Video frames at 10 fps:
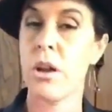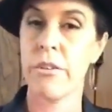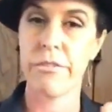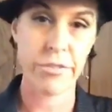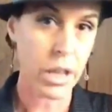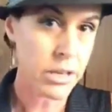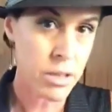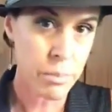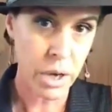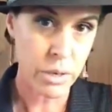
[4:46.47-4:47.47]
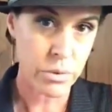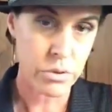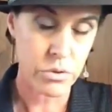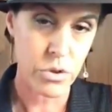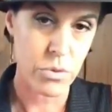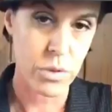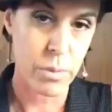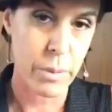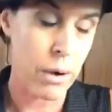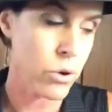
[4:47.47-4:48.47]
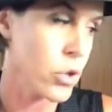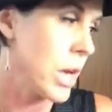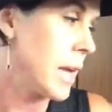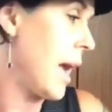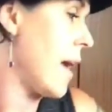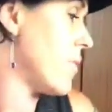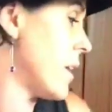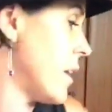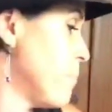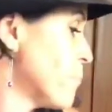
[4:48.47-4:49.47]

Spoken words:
flooding the body with nutrition with the Power Shake, and then